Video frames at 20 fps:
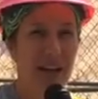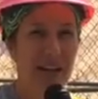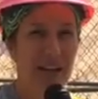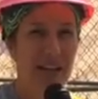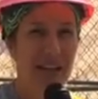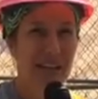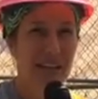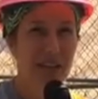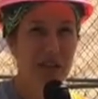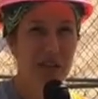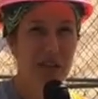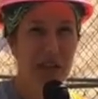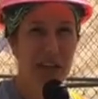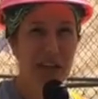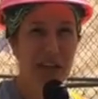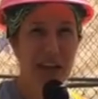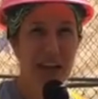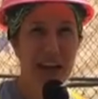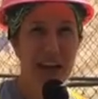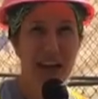Yesterday,
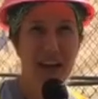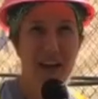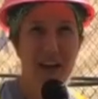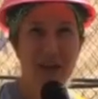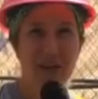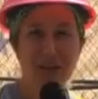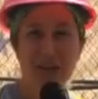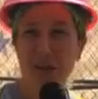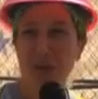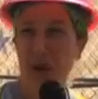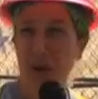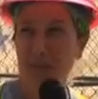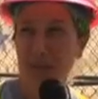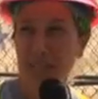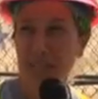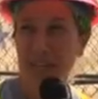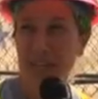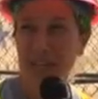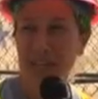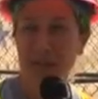Kay also
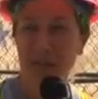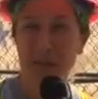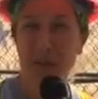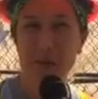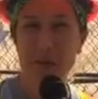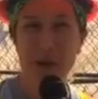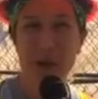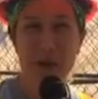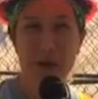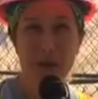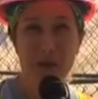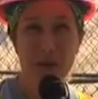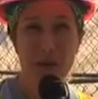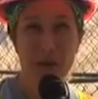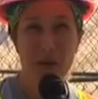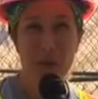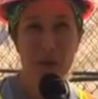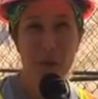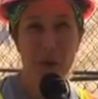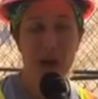updated you about Unit
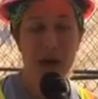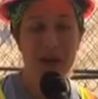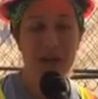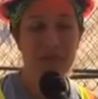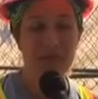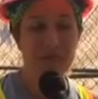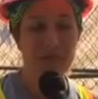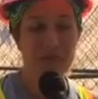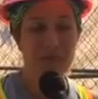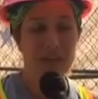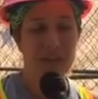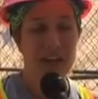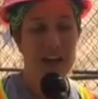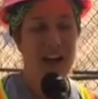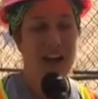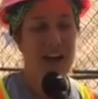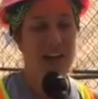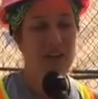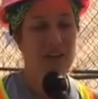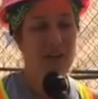1.
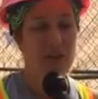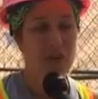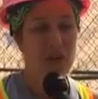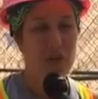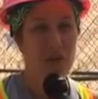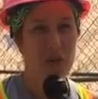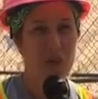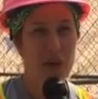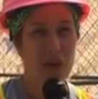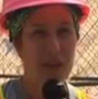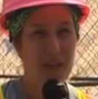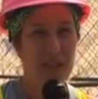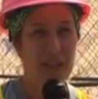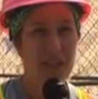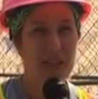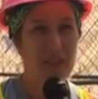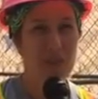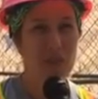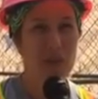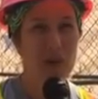Unit 1 is
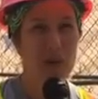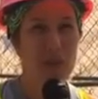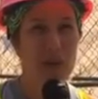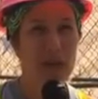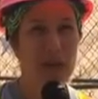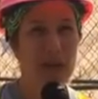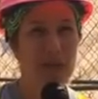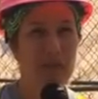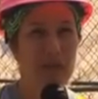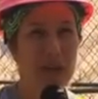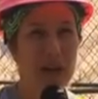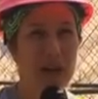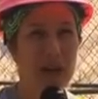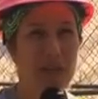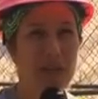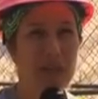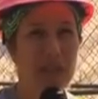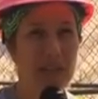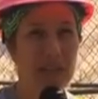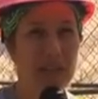where we had found
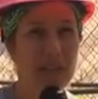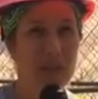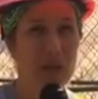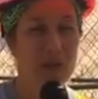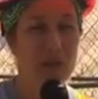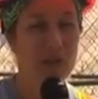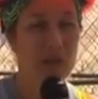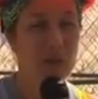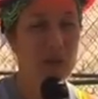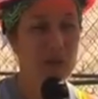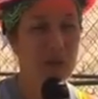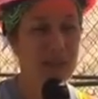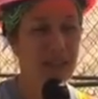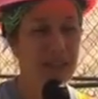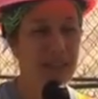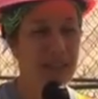the adobe bricks